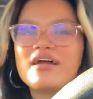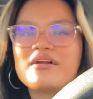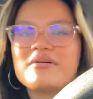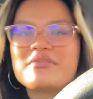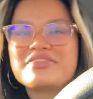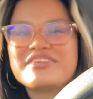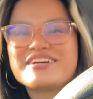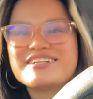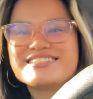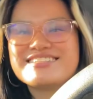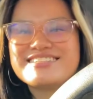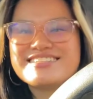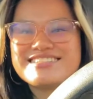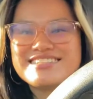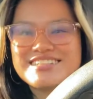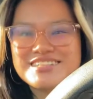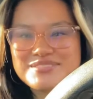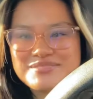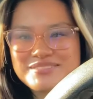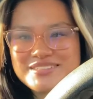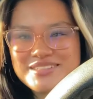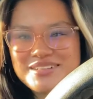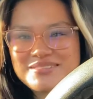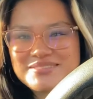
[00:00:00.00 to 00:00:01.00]
think she sees
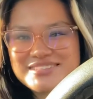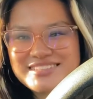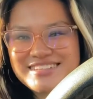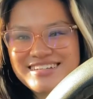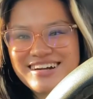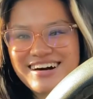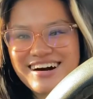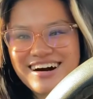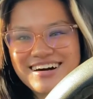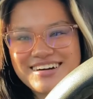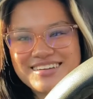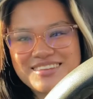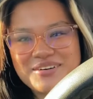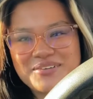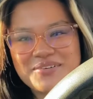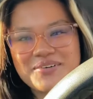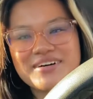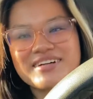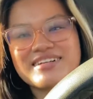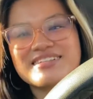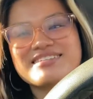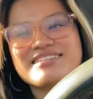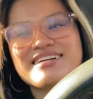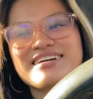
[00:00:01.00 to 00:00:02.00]
me, so I'm just gonna honk the
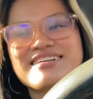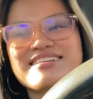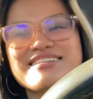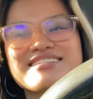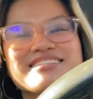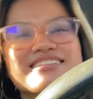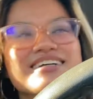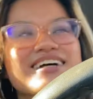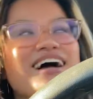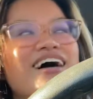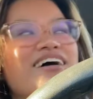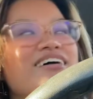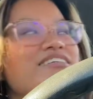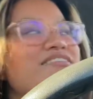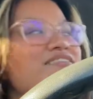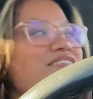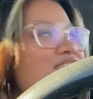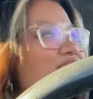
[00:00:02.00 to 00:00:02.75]
horn and scare the shit out of her.